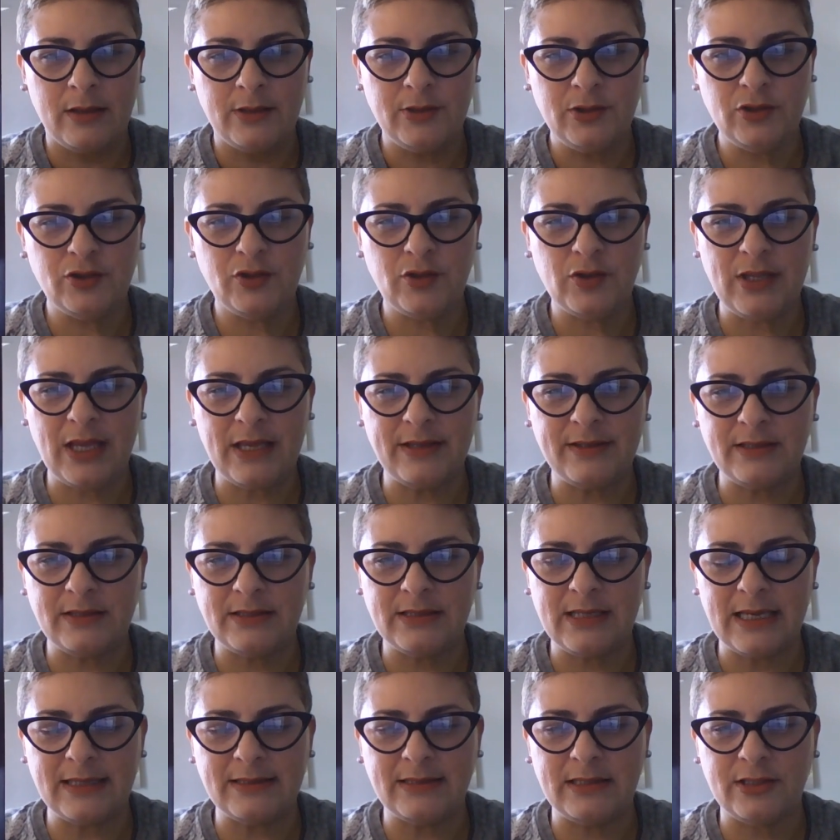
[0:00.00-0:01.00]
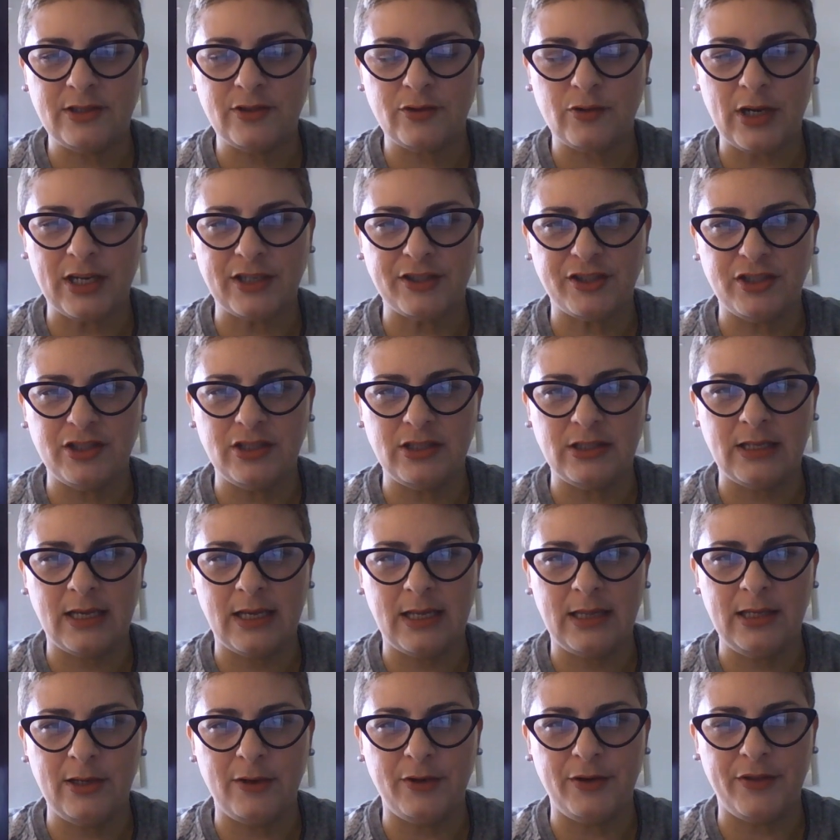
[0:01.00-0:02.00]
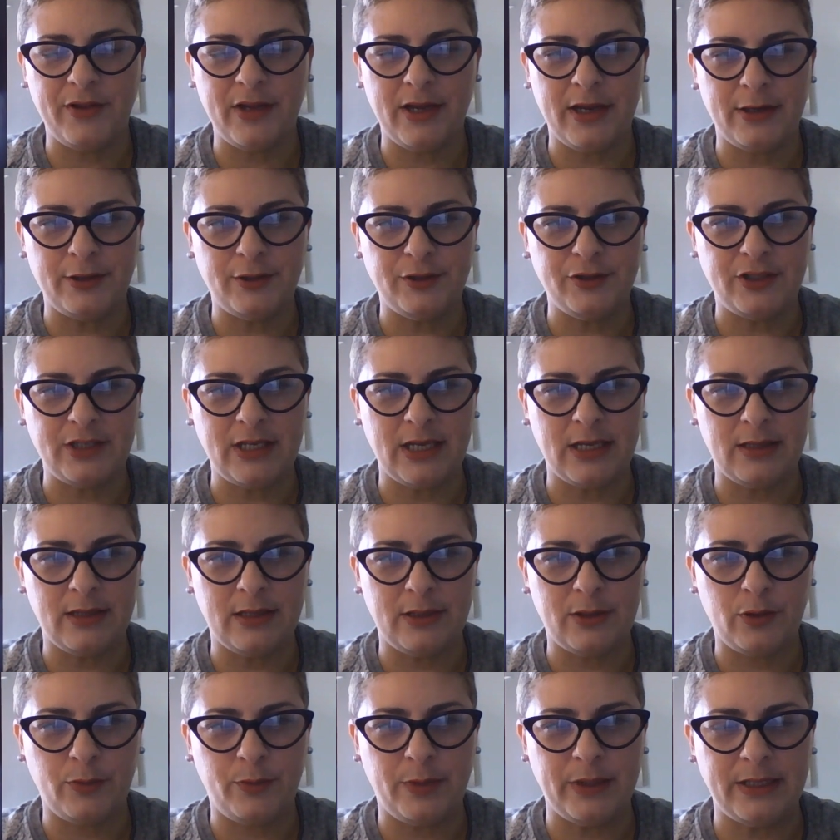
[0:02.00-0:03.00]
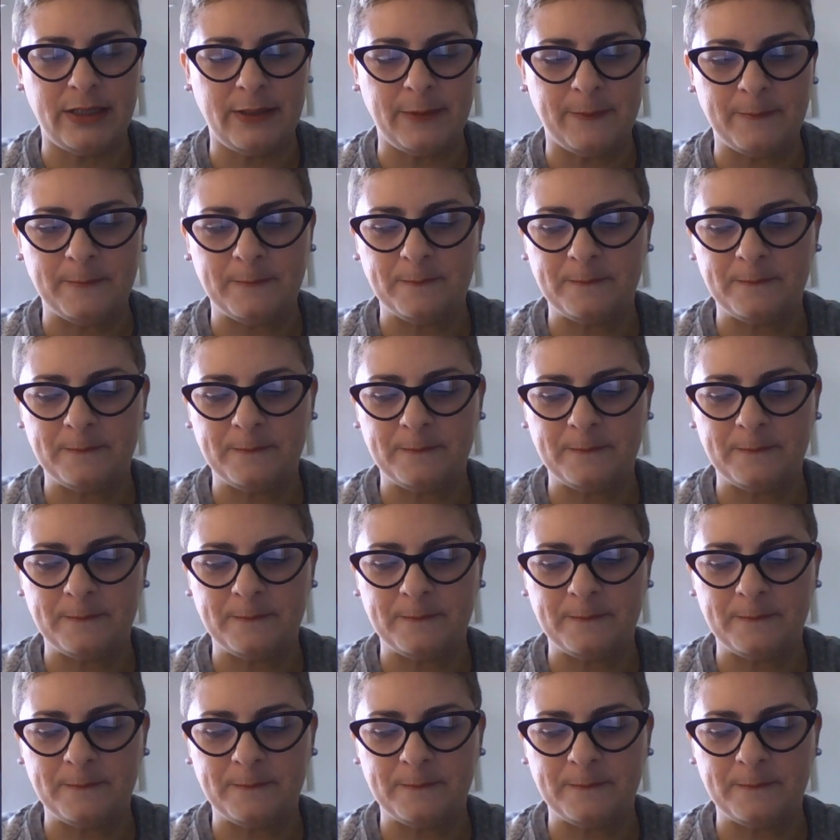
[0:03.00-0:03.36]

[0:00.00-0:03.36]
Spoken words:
due to that distraction, clear the energy a little bit